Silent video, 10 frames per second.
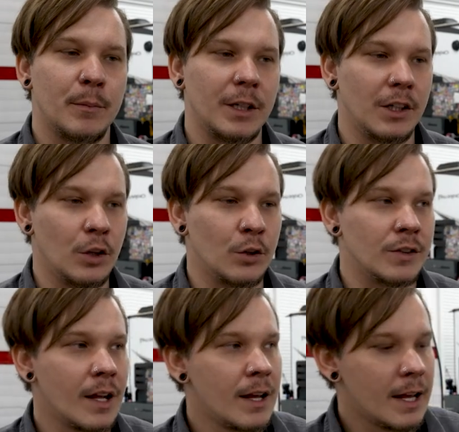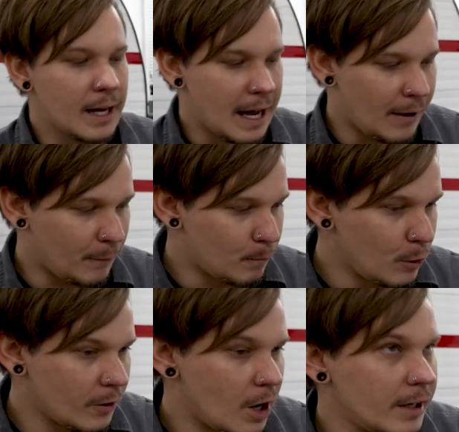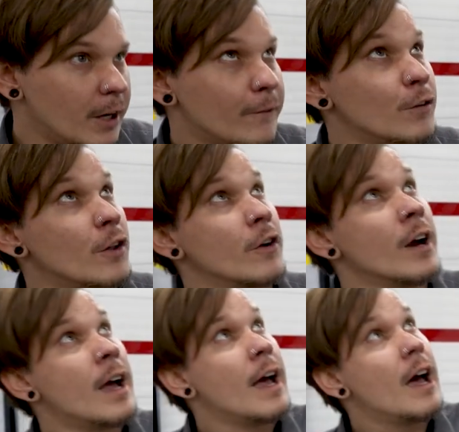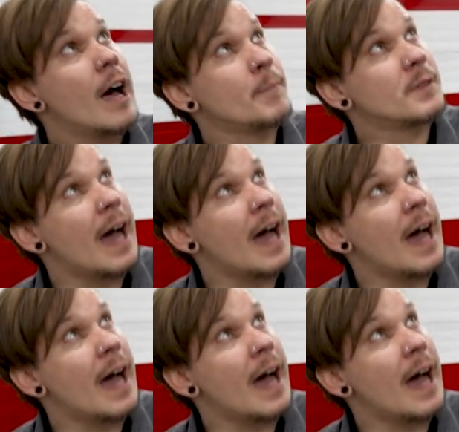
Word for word: to be used. Now, moving on here further, up